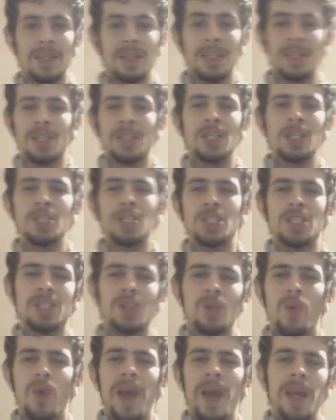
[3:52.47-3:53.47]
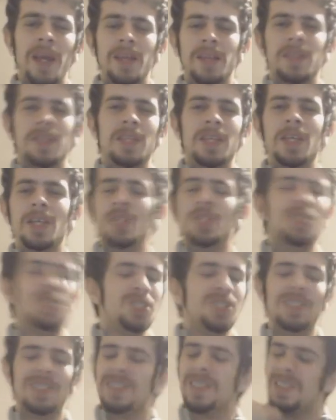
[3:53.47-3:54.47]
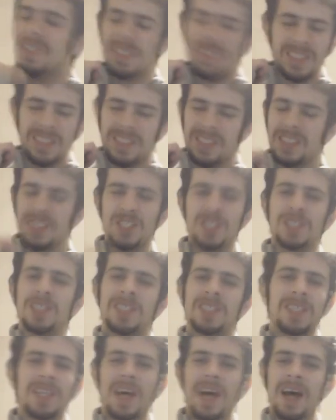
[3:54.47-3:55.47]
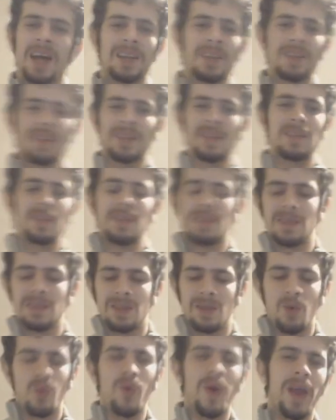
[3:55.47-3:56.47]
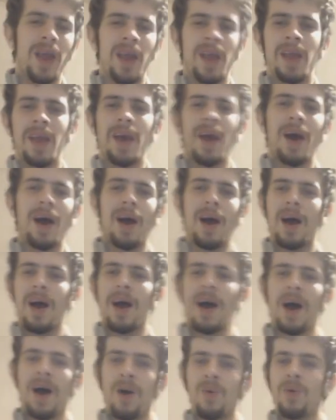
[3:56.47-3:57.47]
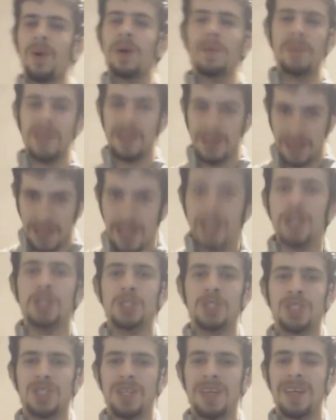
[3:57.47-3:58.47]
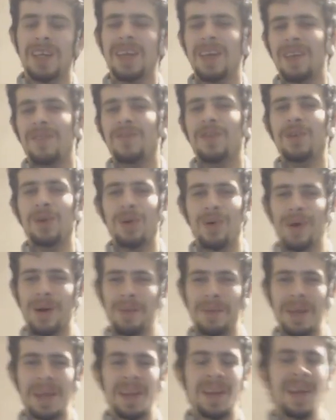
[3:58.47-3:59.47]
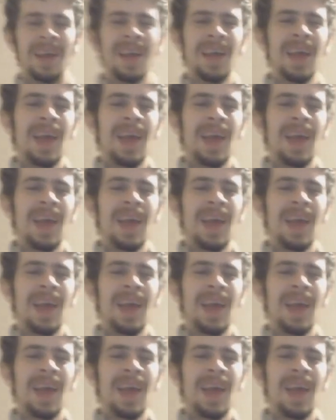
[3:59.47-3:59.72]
the teaching, the way they teach, it's just not the way I want to be taught, if you know what I mean.